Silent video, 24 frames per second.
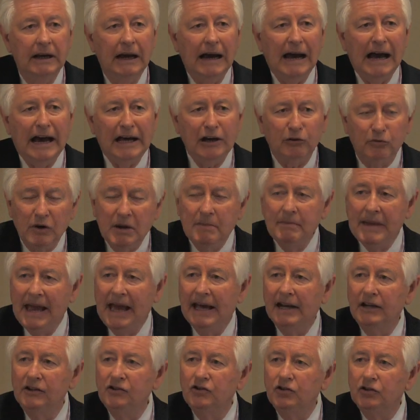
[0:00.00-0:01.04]
How do we
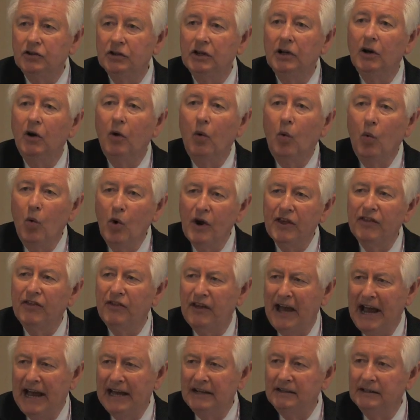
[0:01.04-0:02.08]
manage with
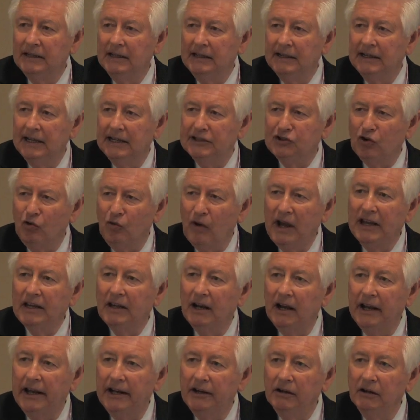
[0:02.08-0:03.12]
that as a
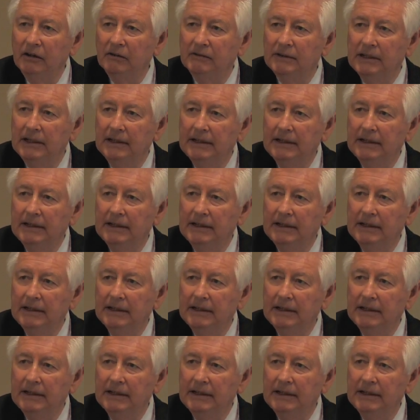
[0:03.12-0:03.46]
regulator